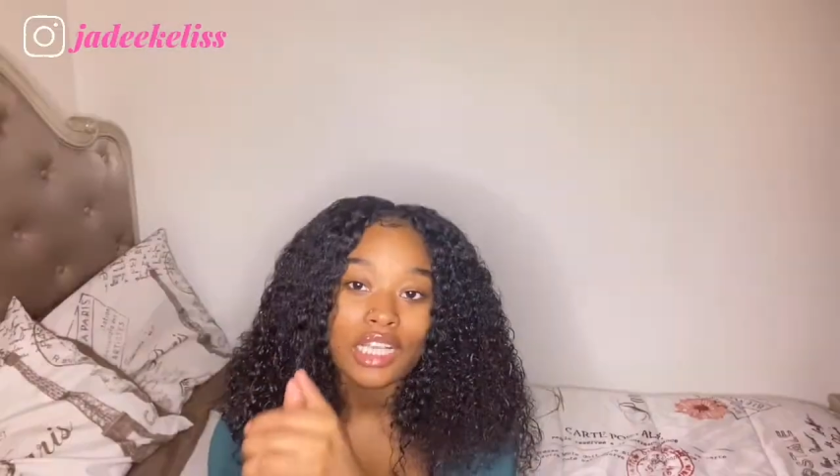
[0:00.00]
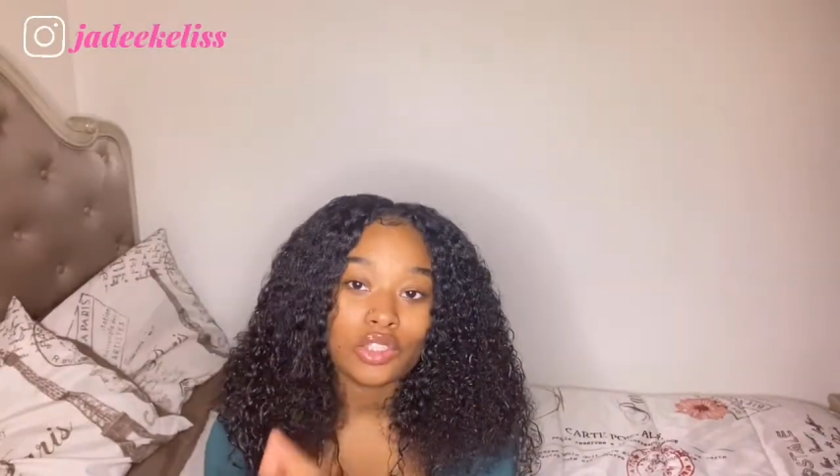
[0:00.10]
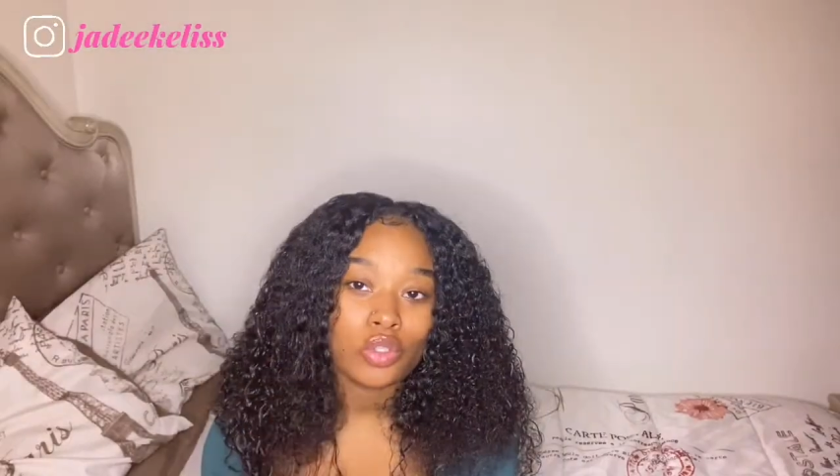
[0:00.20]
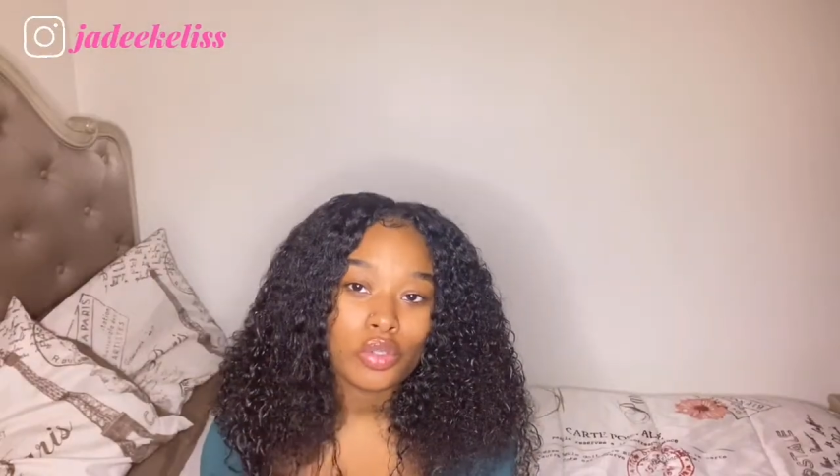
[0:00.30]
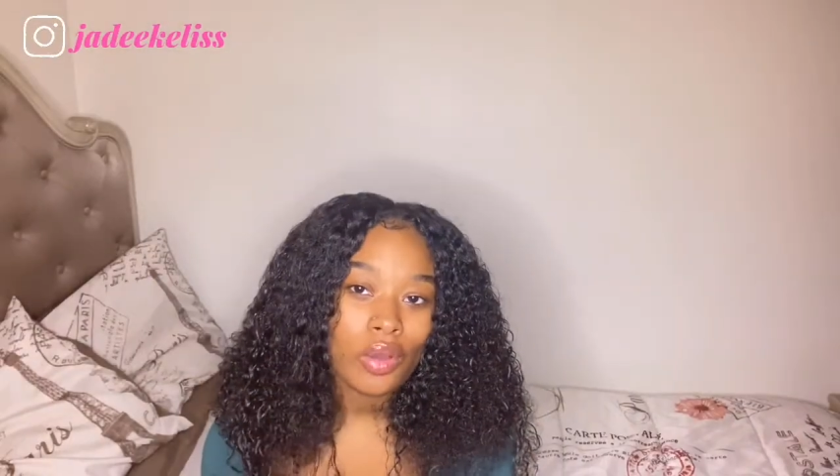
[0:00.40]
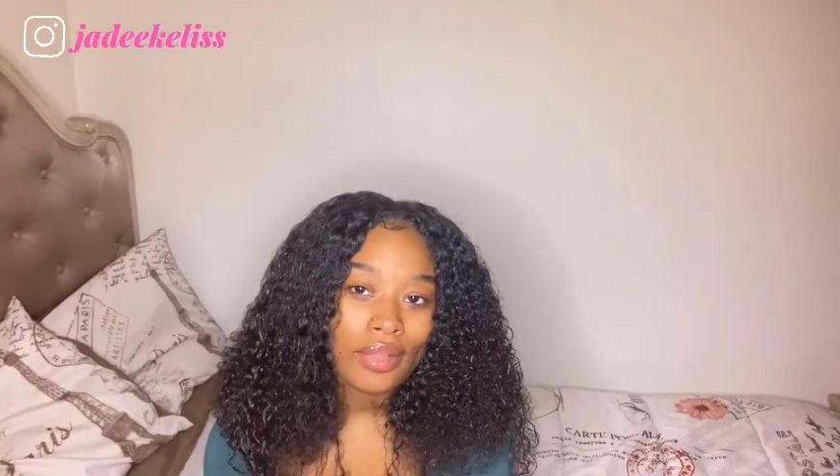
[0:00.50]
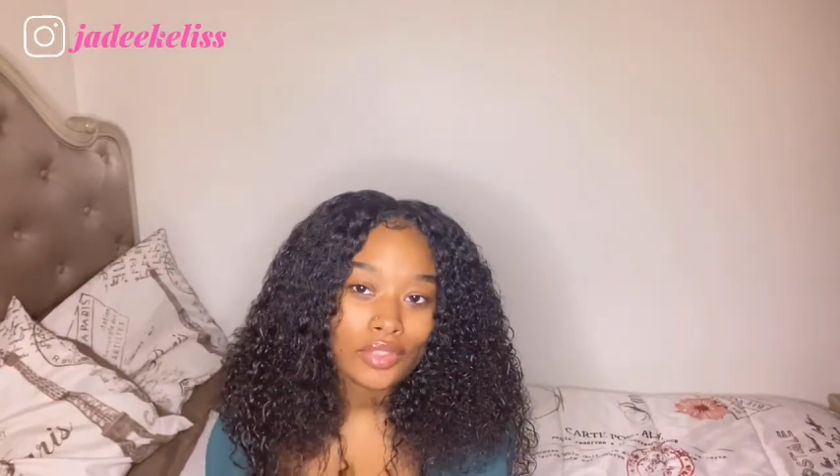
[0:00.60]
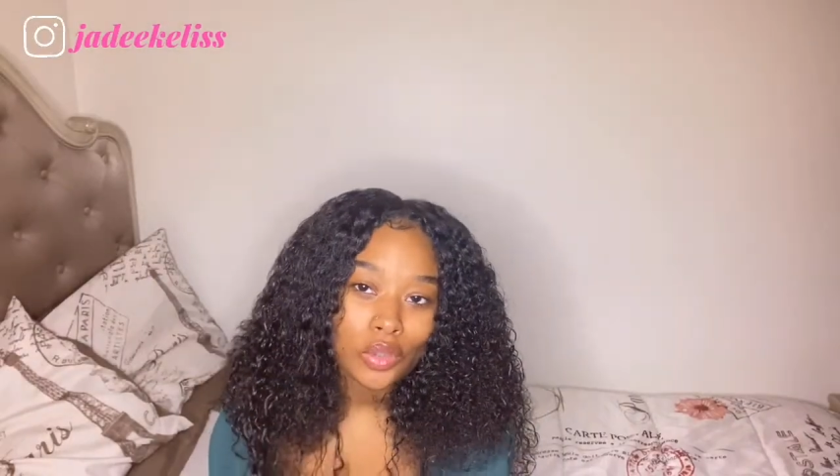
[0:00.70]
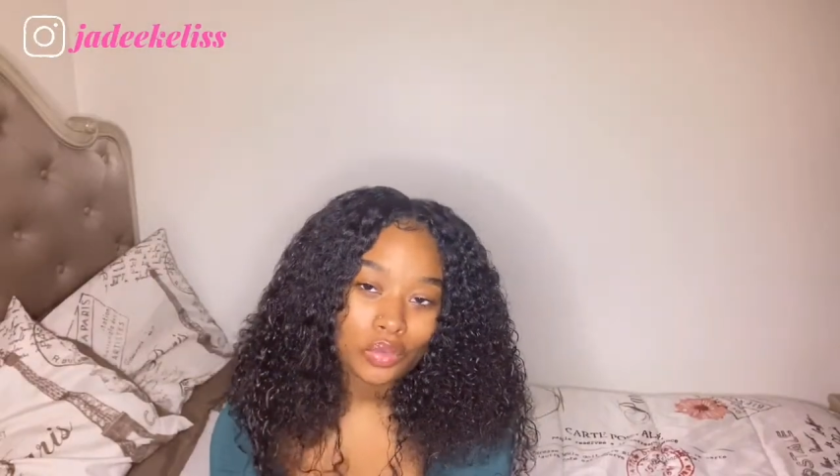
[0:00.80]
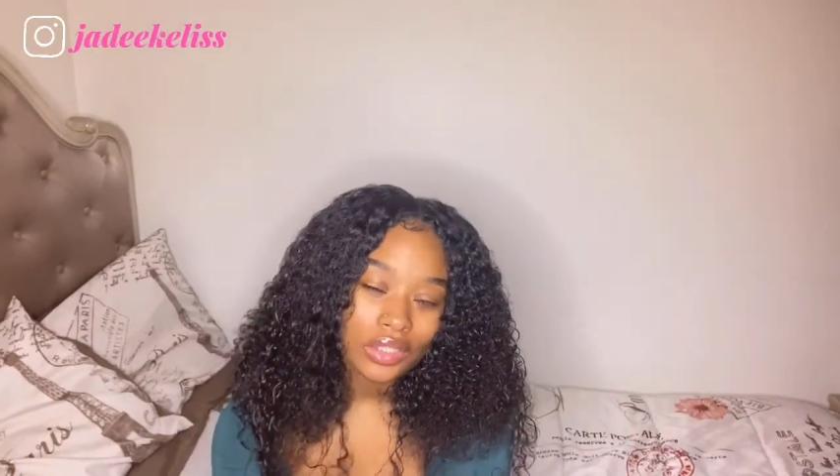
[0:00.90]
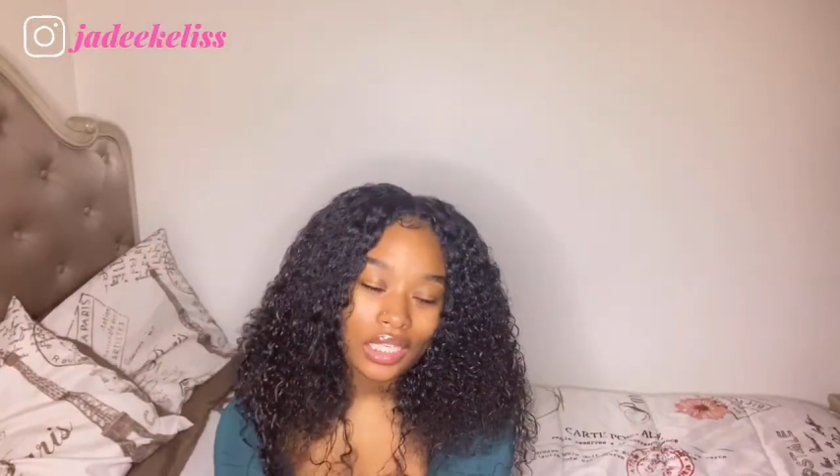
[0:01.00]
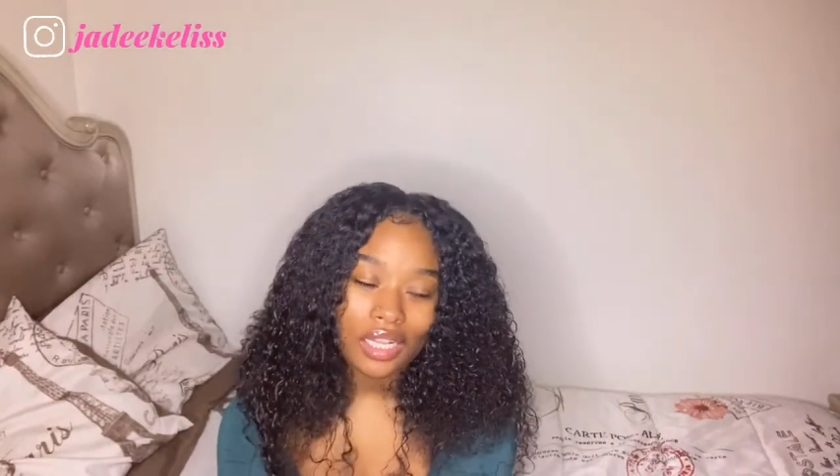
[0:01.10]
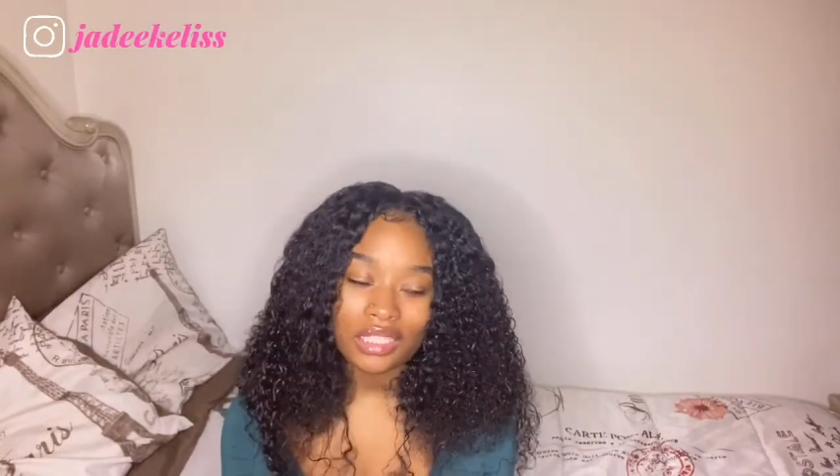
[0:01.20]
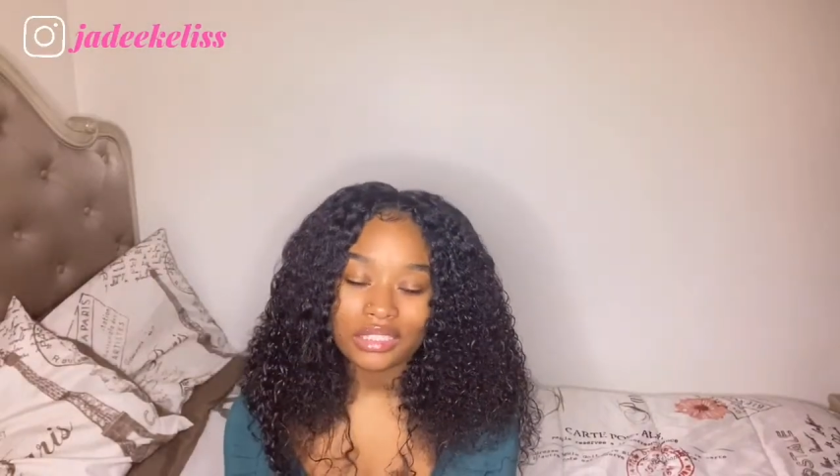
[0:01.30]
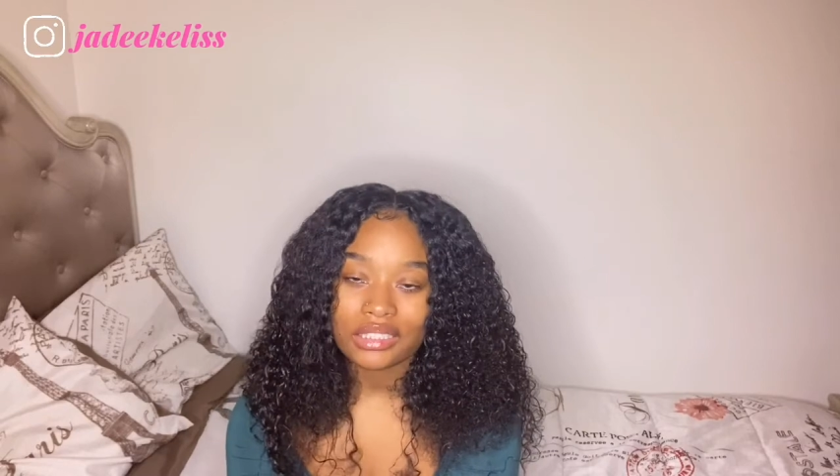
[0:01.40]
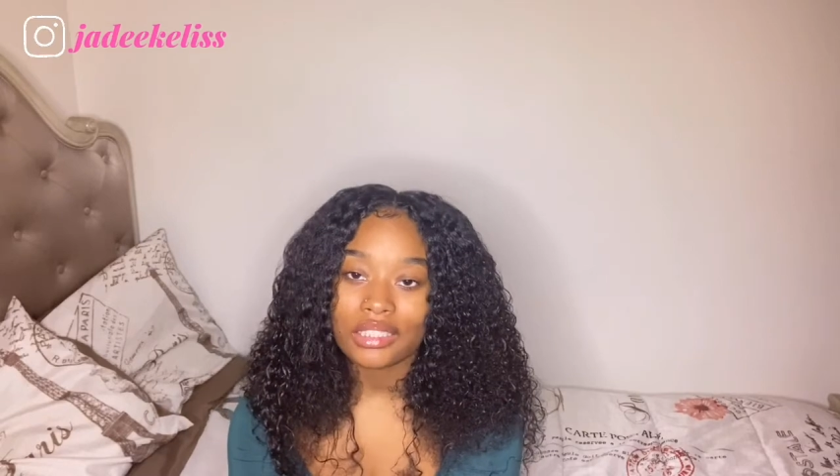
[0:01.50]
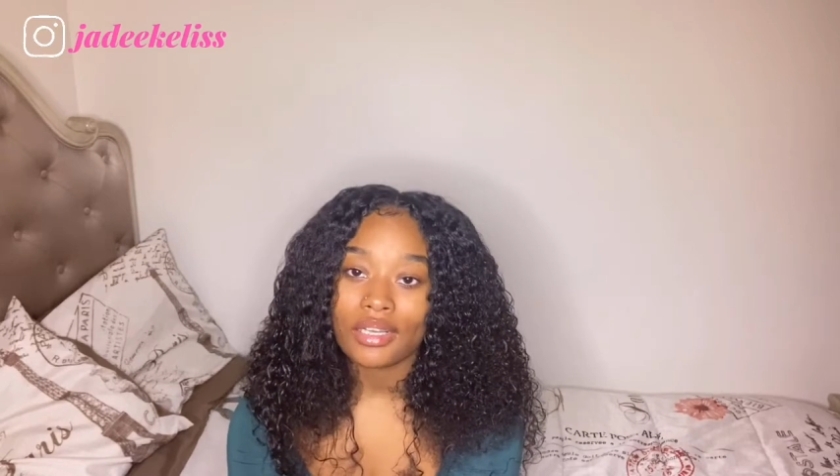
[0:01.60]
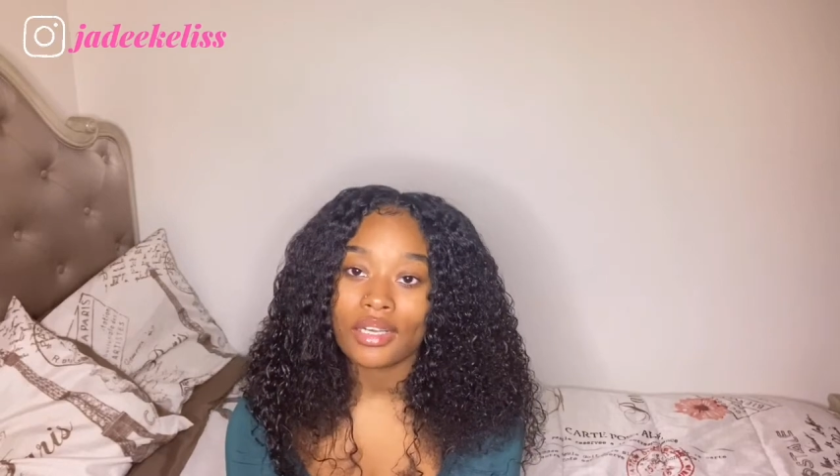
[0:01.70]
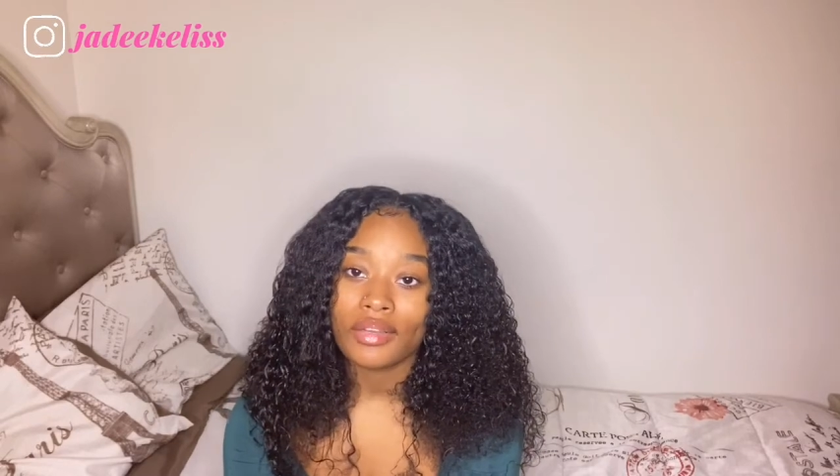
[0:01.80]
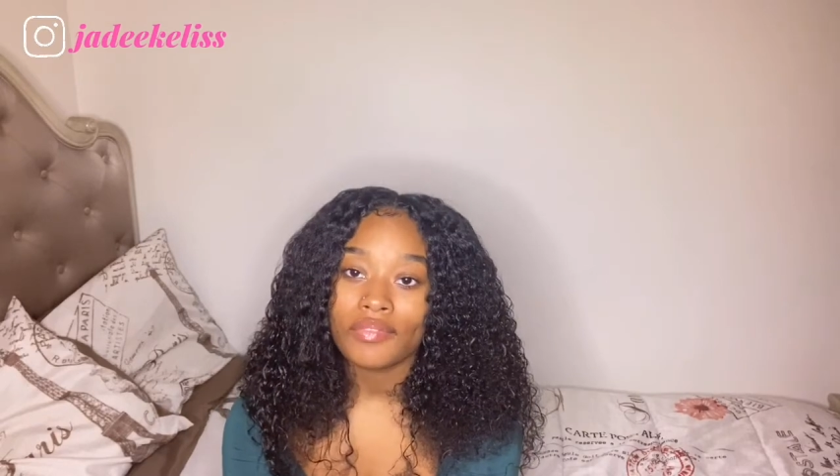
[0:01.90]
so you don't have to use gel and
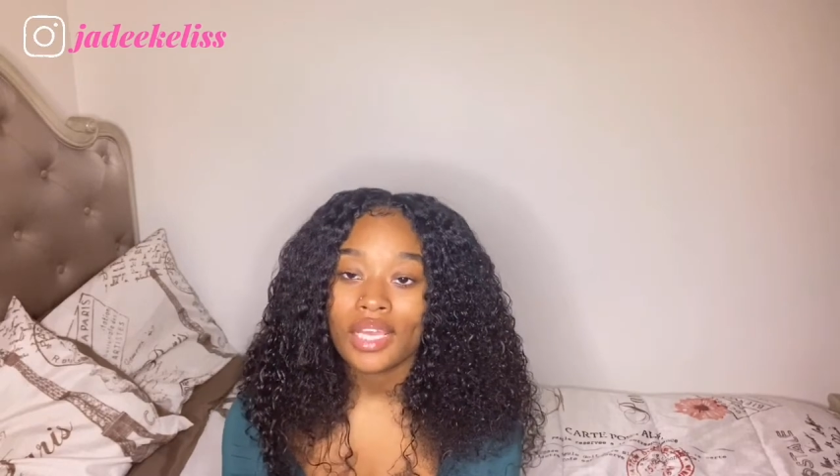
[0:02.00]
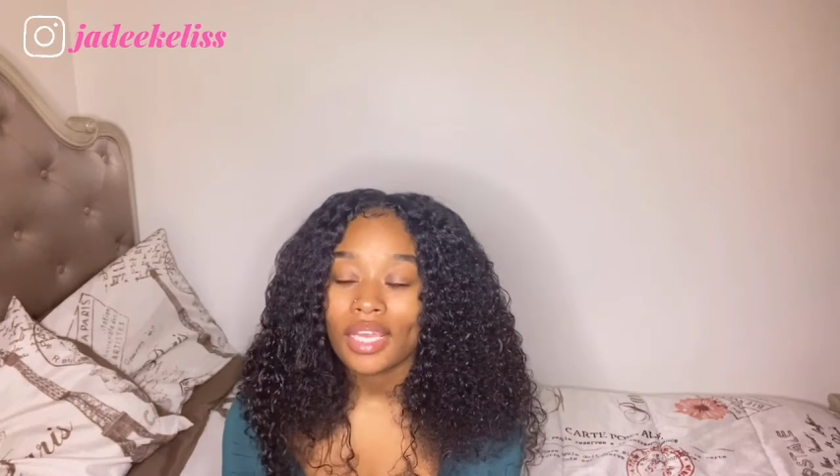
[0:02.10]
stuff